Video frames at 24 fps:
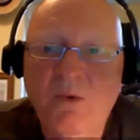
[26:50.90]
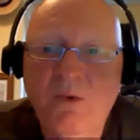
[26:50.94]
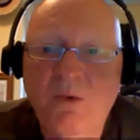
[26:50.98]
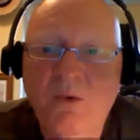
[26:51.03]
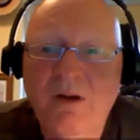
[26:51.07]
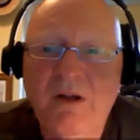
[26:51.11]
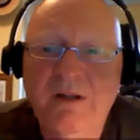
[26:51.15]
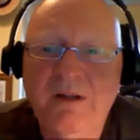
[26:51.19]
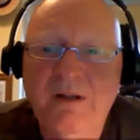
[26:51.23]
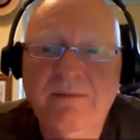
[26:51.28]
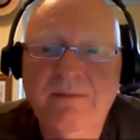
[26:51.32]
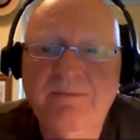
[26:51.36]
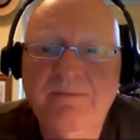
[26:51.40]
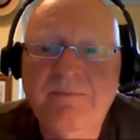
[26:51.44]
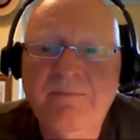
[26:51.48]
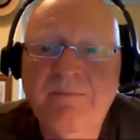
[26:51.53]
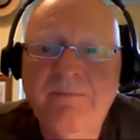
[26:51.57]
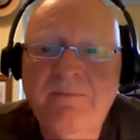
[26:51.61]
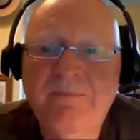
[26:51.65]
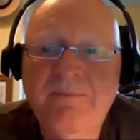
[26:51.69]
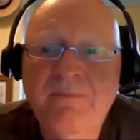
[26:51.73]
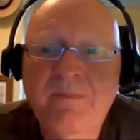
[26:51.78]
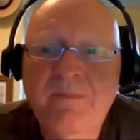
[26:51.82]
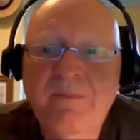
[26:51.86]
to work on.
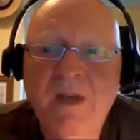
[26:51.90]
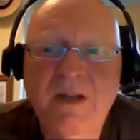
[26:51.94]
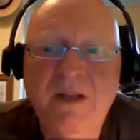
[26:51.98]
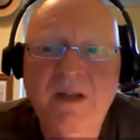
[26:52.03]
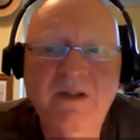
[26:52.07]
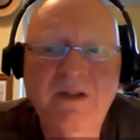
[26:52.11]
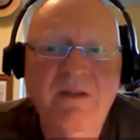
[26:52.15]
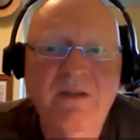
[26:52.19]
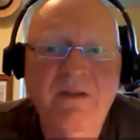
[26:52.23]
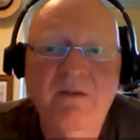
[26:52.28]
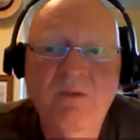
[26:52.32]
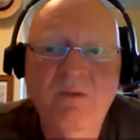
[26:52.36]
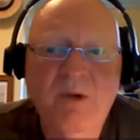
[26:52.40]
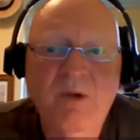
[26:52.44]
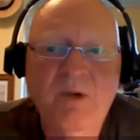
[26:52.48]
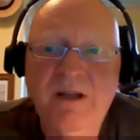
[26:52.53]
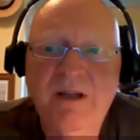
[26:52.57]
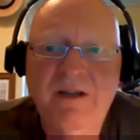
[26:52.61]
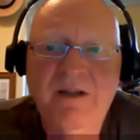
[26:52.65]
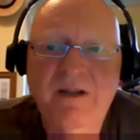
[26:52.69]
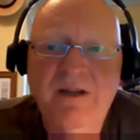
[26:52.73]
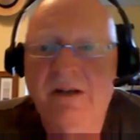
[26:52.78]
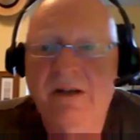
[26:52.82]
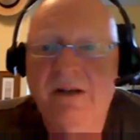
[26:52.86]
It's
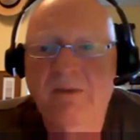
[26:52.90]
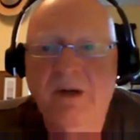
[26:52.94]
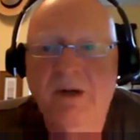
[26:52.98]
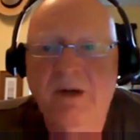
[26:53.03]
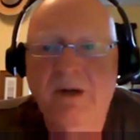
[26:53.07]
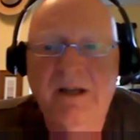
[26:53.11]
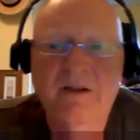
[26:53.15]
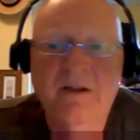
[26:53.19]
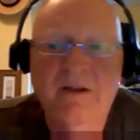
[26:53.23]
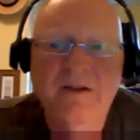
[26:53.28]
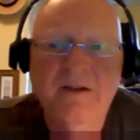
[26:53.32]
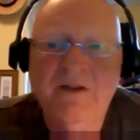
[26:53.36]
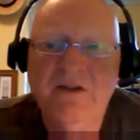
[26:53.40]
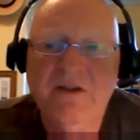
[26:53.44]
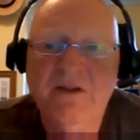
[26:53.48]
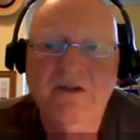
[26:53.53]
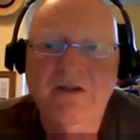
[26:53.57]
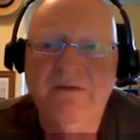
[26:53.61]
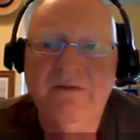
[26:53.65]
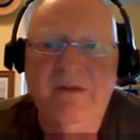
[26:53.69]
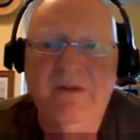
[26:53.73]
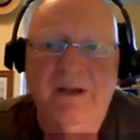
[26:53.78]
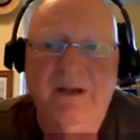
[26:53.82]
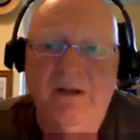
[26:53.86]
anybody
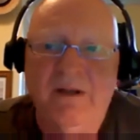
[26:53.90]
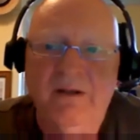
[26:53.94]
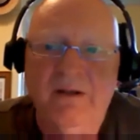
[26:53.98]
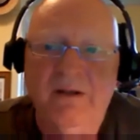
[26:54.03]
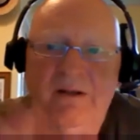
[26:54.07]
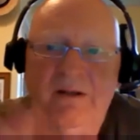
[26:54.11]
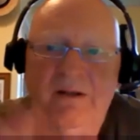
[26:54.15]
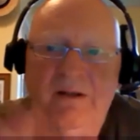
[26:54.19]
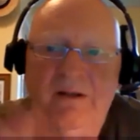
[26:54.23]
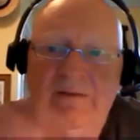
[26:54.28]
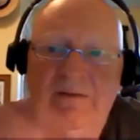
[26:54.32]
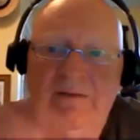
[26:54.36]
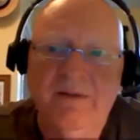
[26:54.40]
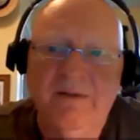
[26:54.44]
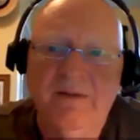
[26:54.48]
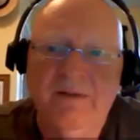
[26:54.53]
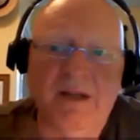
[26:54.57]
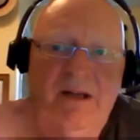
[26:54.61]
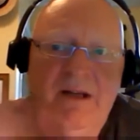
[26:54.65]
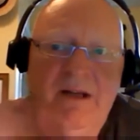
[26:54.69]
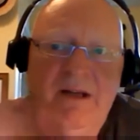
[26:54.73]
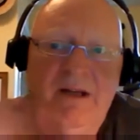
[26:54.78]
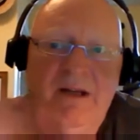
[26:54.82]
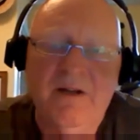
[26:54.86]
else's deal
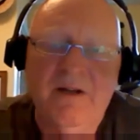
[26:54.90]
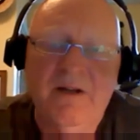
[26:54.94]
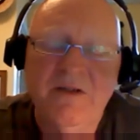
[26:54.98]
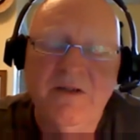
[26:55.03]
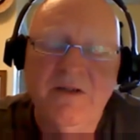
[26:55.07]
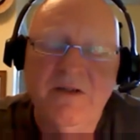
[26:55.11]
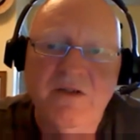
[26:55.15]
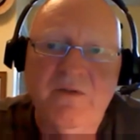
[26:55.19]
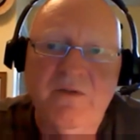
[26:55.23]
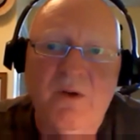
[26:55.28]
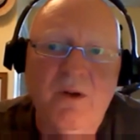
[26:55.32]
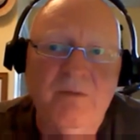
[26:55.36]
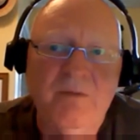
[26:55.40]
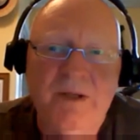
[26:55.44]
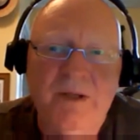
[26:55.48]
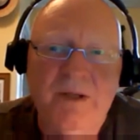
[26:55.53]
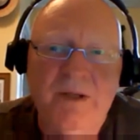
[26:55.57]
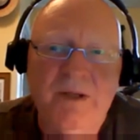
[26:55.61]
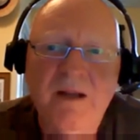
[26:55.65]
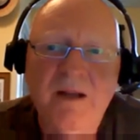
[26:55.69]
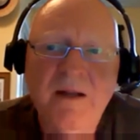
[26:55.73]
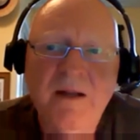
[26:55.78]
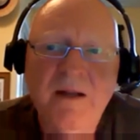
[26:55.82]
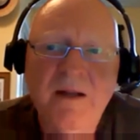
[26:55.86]
and anybody else's
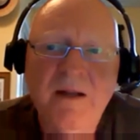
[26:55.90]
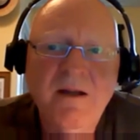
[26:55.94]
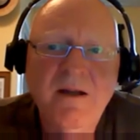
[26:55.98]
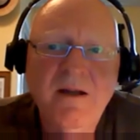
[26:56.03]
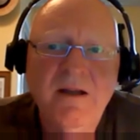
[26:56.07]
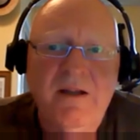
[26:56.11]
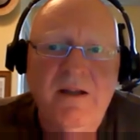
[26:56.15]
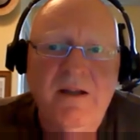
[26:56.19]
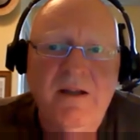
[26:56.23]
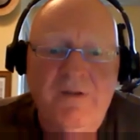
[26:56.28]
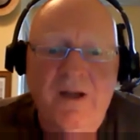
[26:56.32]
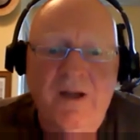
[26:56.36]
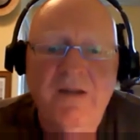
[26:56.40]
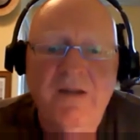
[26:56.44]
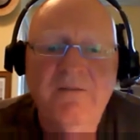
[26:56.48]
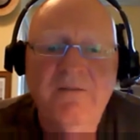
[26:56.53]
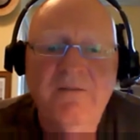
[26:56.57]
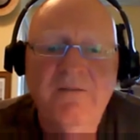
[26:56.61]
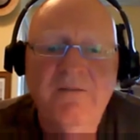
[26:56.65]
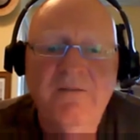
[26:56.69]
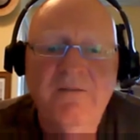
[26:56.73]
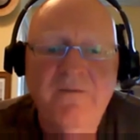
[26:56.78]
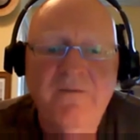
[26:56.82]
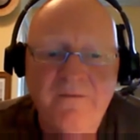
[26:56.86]
fault. But
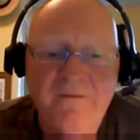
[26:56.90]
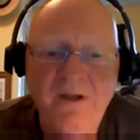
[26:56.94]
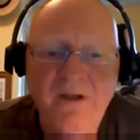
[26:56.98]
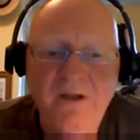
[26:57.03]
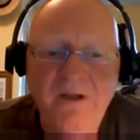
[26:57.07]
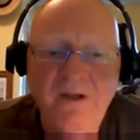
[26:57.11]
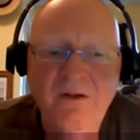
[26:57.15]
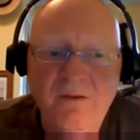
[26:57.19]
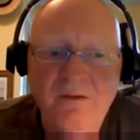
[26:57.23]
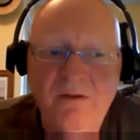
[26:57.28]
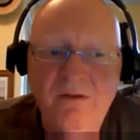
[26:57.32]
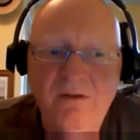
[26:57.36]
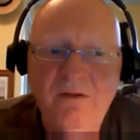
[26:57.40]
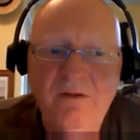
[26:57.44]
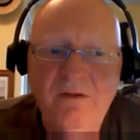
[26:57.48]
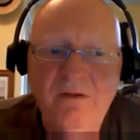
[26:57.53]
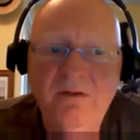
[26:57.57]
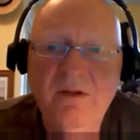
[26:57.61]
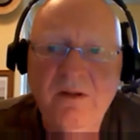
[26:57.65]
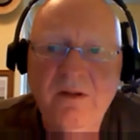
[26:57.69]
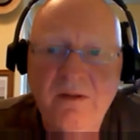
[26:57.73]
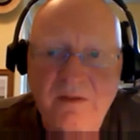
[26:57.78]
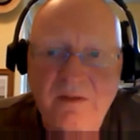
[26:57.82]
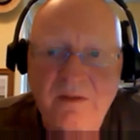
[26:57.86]
if I
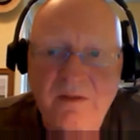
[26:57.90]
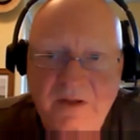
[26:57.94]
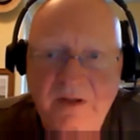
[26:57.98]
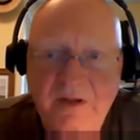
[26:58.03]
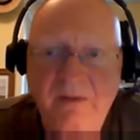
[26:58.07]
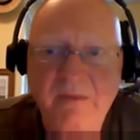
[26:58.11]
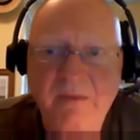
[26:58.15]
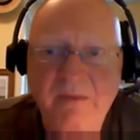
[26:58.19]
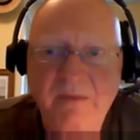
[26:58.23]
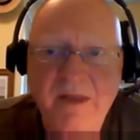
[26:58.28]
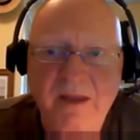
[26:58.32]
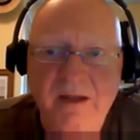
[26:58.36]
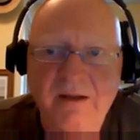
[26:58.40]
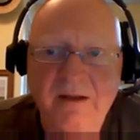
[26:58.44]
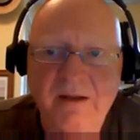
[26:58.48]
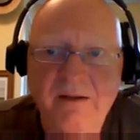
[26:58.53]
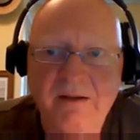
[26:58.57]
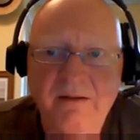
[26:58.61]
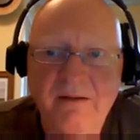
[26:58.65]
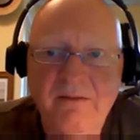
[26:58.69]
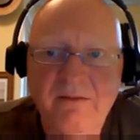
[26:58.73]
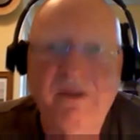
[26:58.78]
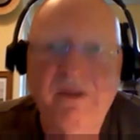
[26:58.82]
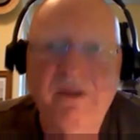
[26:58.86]
feel
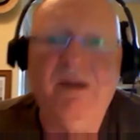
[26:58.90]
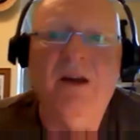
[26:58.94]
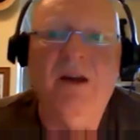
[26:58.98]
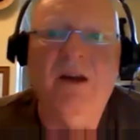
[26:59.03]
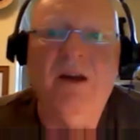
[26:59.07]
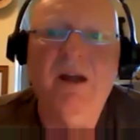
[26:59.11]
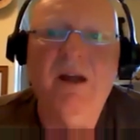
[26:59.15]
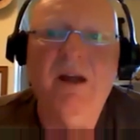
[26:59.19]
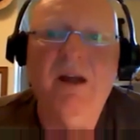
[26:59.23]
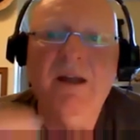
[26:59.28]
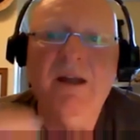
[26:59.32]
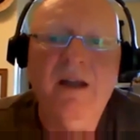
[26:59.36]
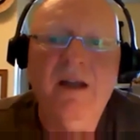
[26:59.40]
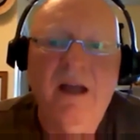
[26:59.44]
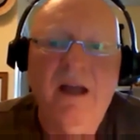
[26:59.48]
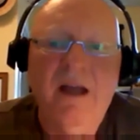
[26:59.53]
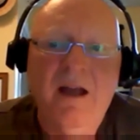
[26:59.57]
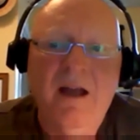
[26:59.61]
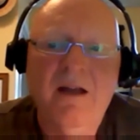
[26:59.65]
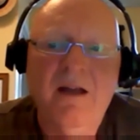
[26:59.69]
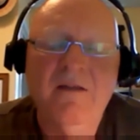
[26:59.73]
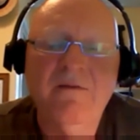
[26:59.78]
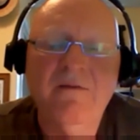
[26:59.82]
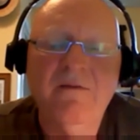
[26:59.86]
something, then
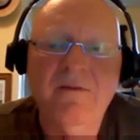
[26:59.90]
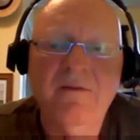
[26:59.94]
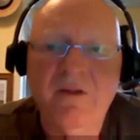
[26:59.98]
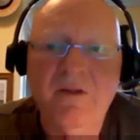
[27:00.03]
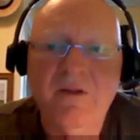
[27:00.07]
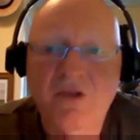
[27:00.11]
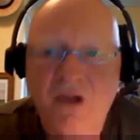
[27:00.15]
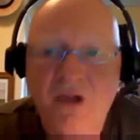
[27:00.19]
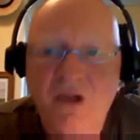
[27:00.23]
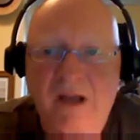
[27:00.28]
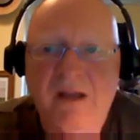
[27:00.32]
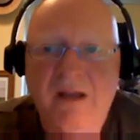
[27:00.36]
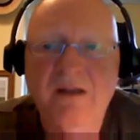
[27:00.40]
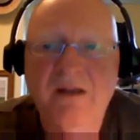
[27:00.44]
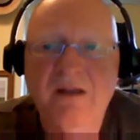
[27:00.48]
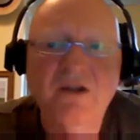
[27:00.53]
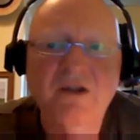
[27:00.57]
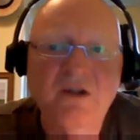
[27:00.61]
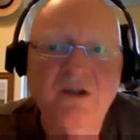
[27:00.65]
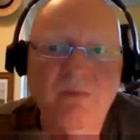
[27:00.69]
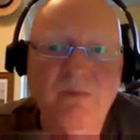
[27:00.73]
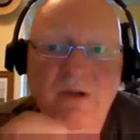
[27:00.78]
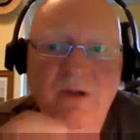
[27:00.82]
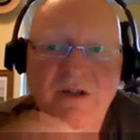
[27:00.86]
I have to
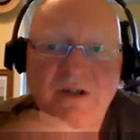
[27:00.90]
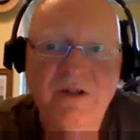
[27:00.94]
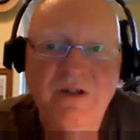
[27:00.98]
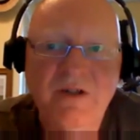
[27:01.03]
challenge